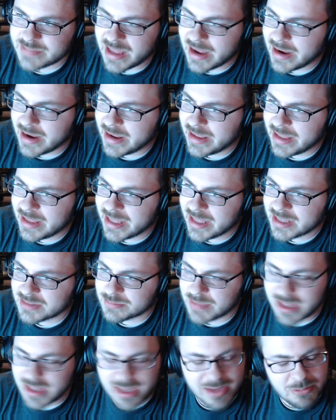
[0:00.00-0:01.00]
I
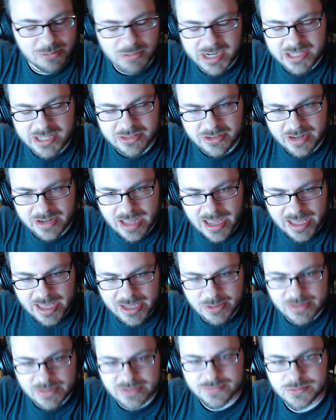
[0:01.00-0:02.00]
am a regular
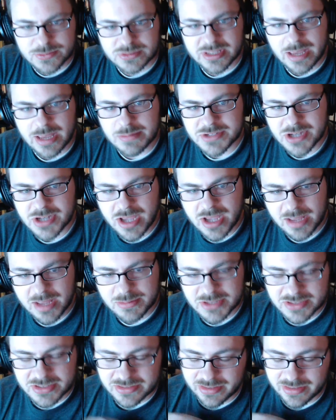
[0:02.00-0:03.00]
guy who has a full-time
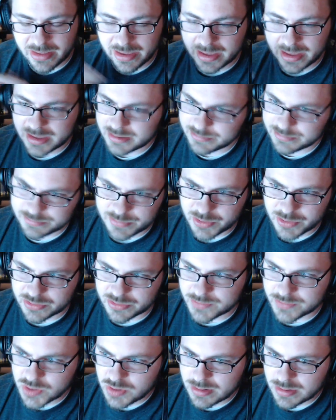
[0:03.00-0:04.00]
job, just like most
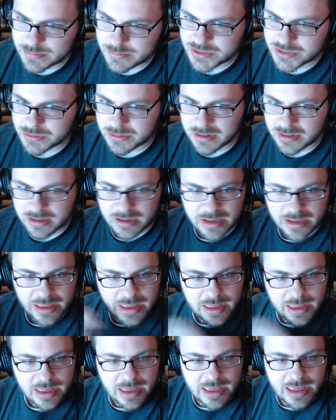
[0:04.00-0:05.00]
of you, I'm sure.
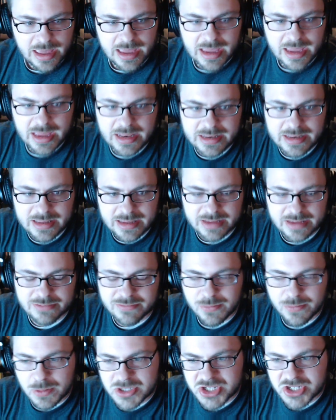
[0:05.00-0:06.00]
And
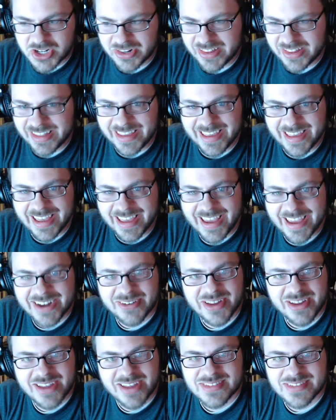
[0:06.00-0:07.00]
unfortunately, I
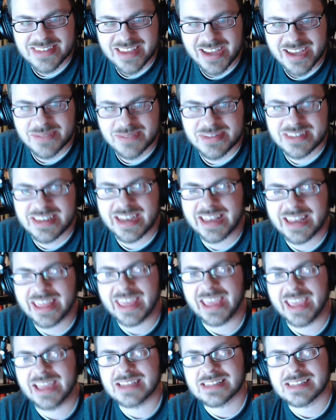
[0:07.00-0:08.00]
don't have the time to
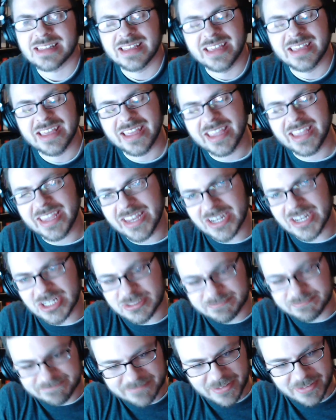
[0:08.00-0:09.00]
dedicate,
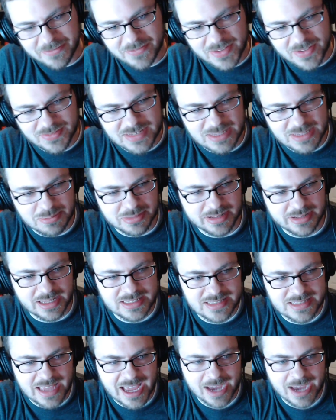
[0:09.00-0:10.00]

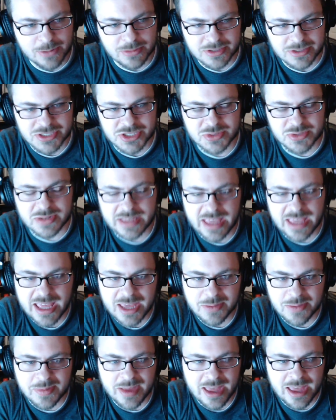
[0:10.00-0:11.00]
50-plus hours to a
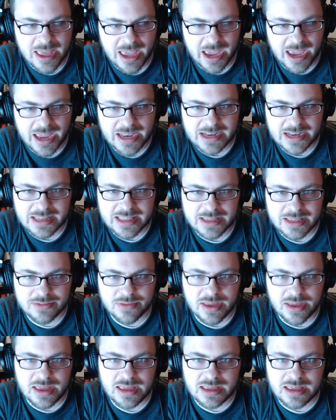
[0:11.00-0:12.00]
game and
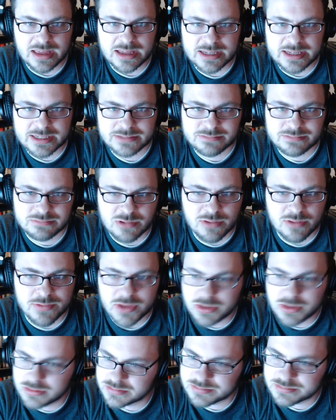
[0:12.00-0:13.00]
give a
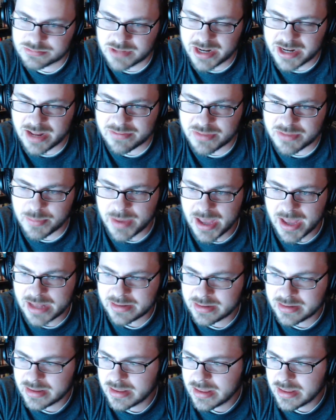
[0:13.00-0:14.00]
review right off the
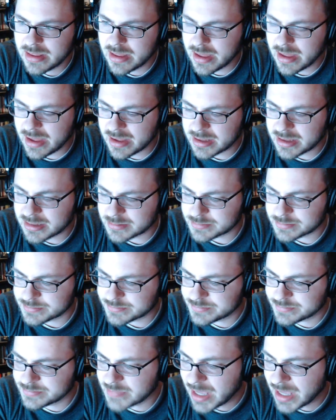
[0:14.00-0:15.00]
bat.
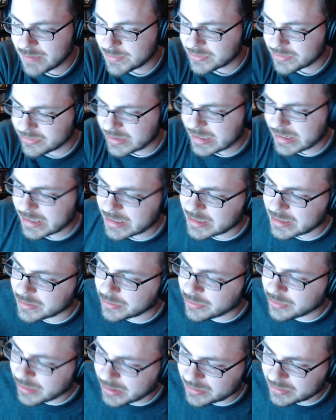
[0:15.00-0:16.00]
Obviously,
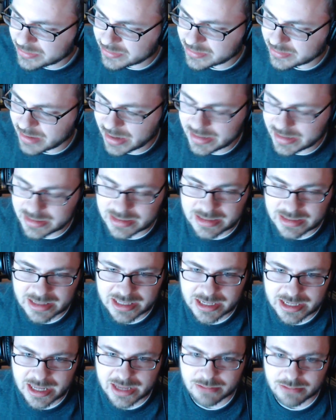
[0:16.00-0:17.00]
getting this, I didn't
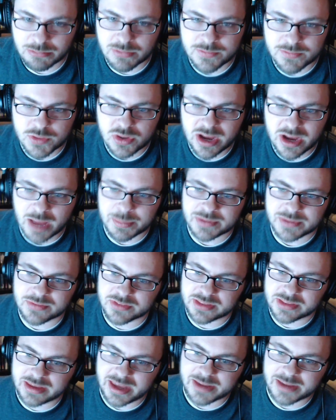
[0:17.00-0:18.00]
get a review copy
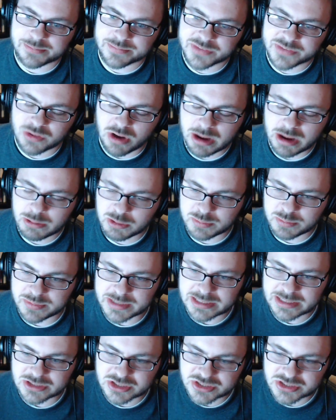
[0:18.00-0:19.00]
for the game, so I will
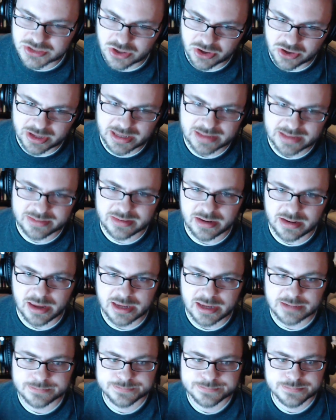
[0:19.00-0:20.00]
be just starting it
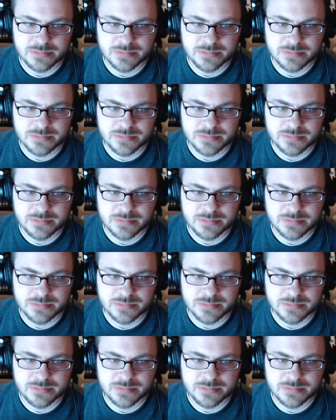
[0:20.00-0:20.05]
tonight.